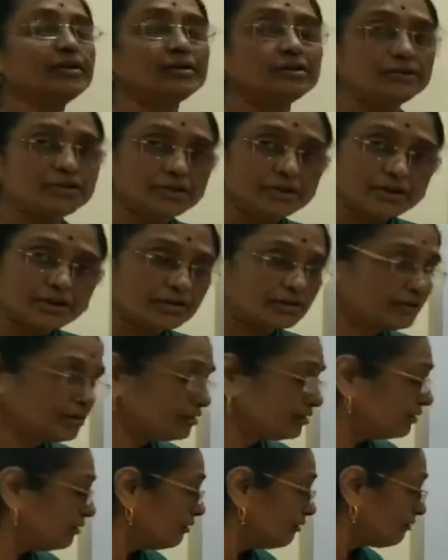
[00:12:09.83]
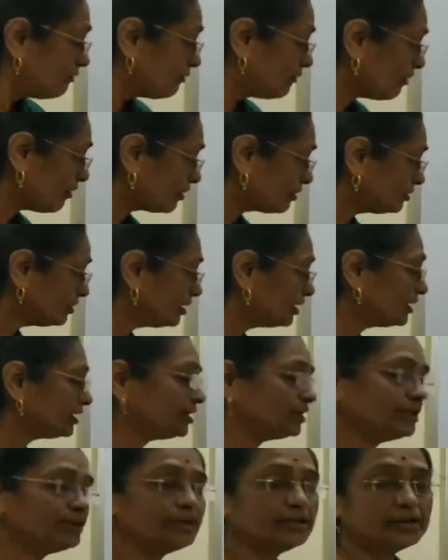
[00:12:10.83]
Here for the
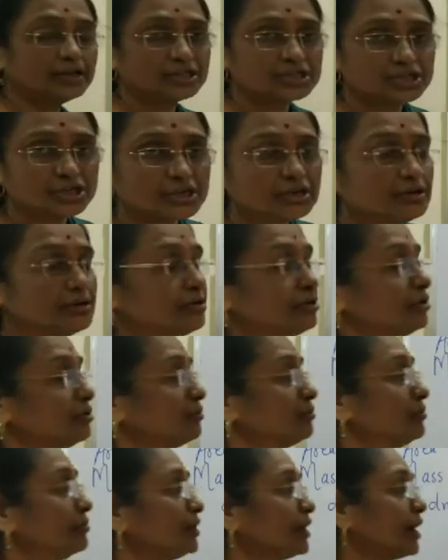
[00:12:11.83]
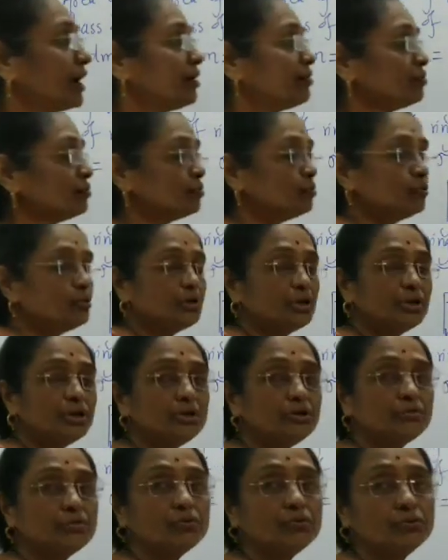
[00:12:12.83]
integration we have to
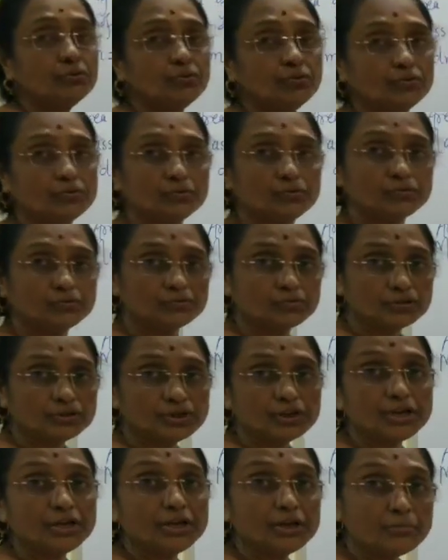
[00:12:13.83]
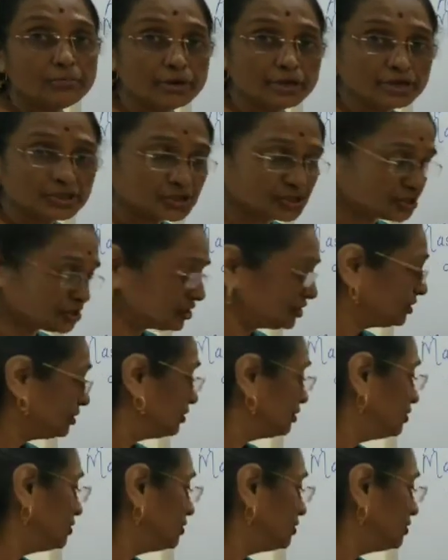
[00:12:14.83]
give the limit.